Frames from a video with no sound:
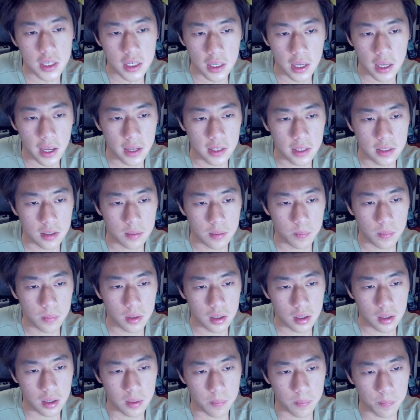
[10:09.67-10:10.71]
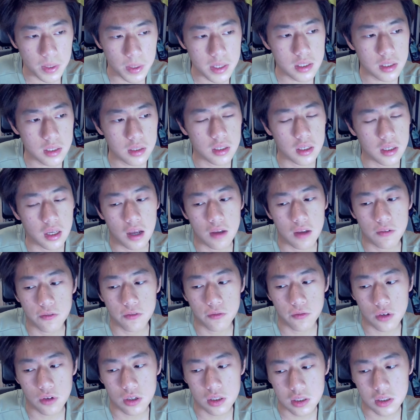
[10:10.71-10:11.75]
And basically I
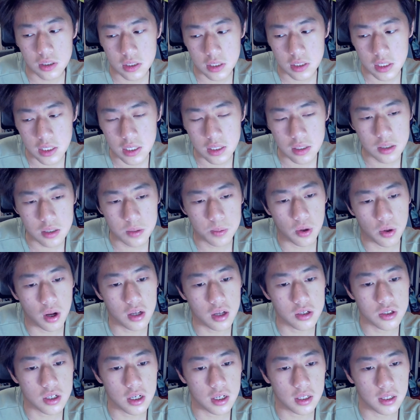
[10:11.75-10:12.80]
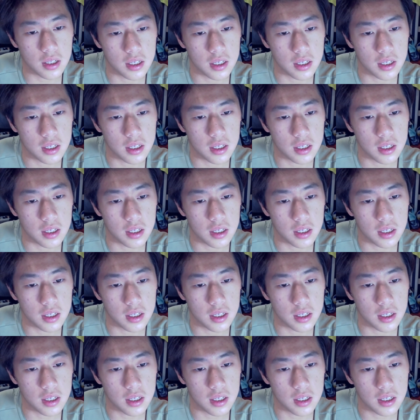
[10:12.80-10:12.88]
foresee this project,